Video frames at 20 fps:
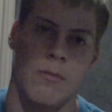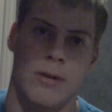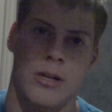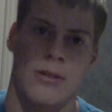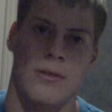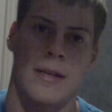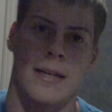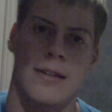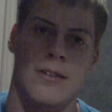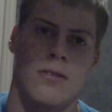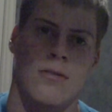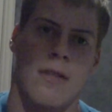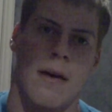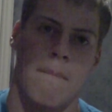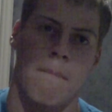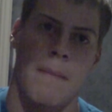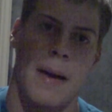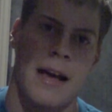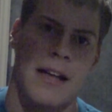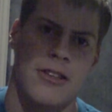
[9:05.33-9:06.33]
When you get to
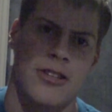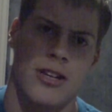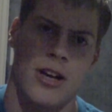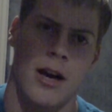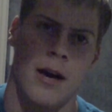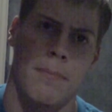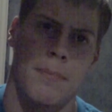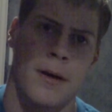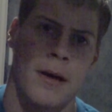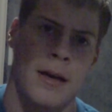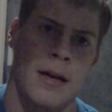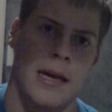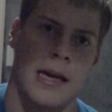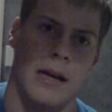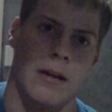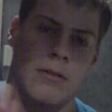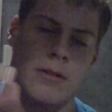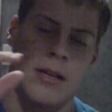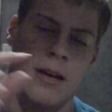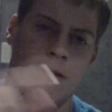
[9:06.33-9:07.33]
that match up,
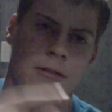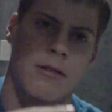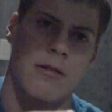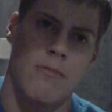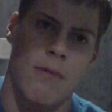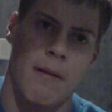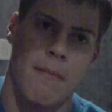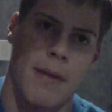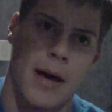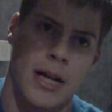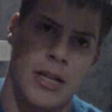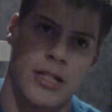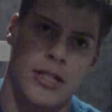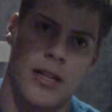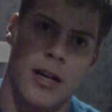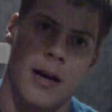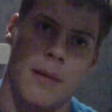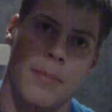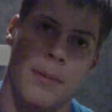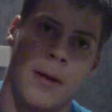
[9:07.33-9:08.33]
it'll tell you what matched
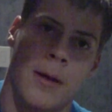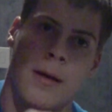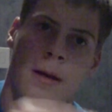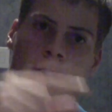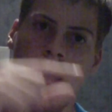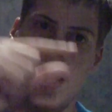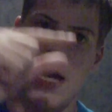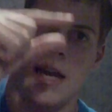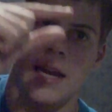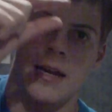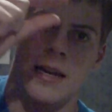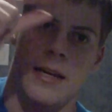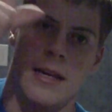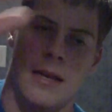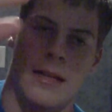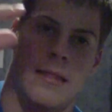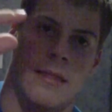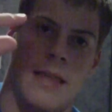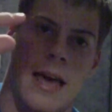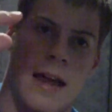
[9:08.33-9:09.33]
up, and
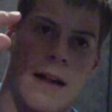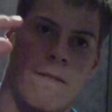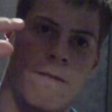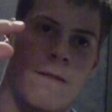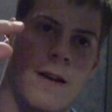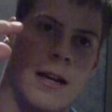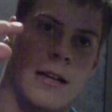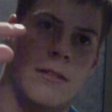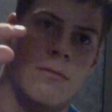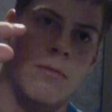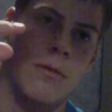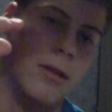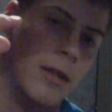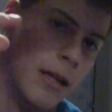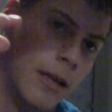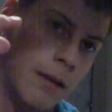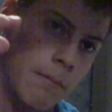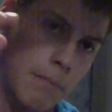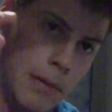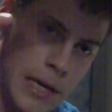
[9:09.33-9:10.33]
that effect will
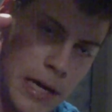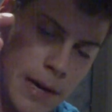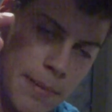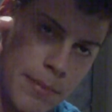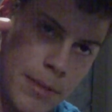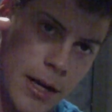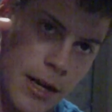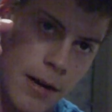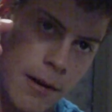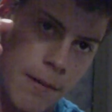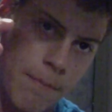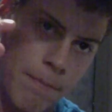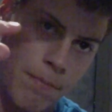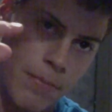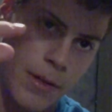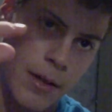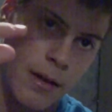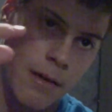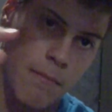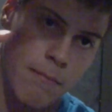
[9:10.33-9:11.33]
then be up there.
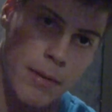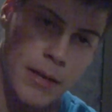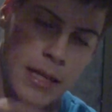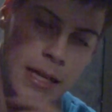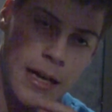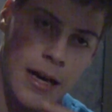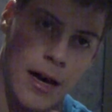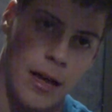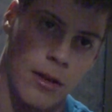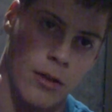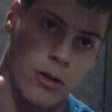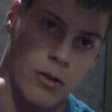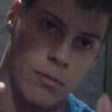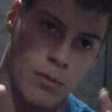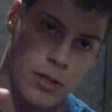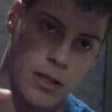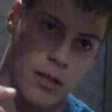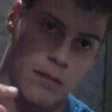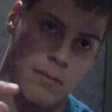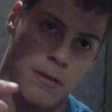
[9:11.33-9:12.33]
But the others will
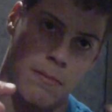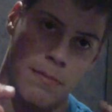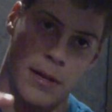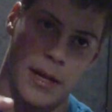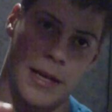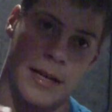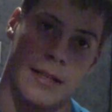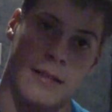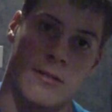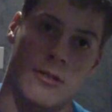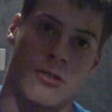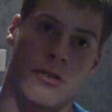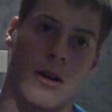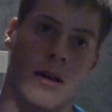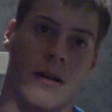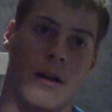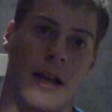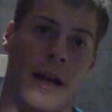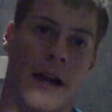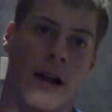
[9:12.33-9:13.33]
still be blank. It's
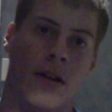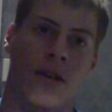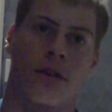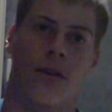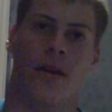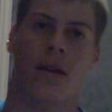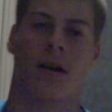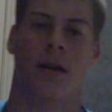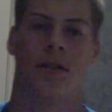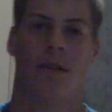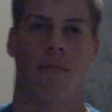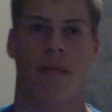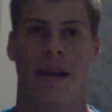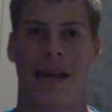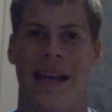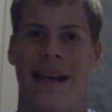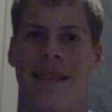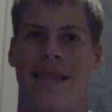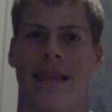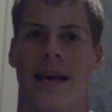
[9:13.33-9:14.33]
trial and error. You can also
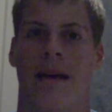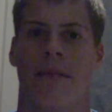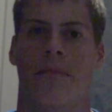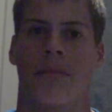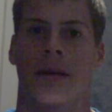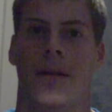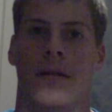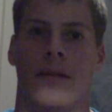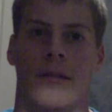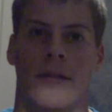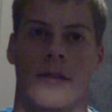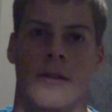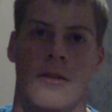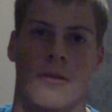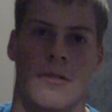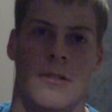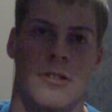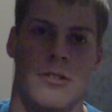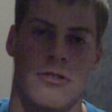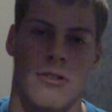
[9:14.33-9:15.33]
eat them to
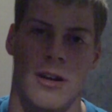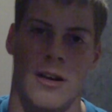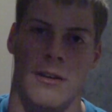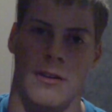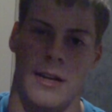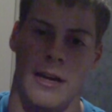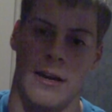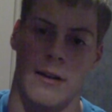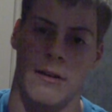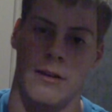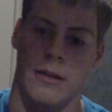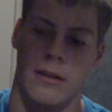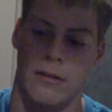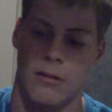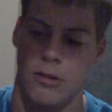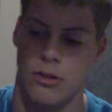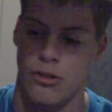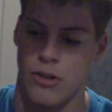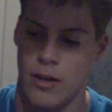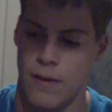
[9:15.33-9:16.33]
do this trial and error deal
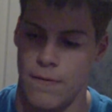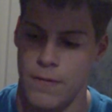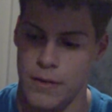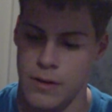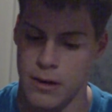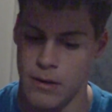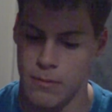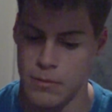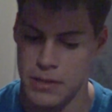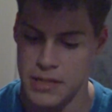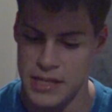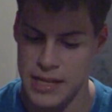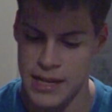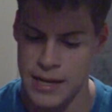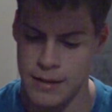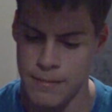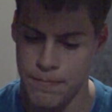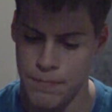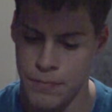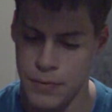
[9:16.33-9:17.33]
to try to figure out what's in
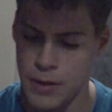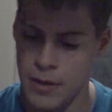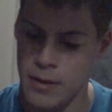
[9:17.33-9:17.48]
them.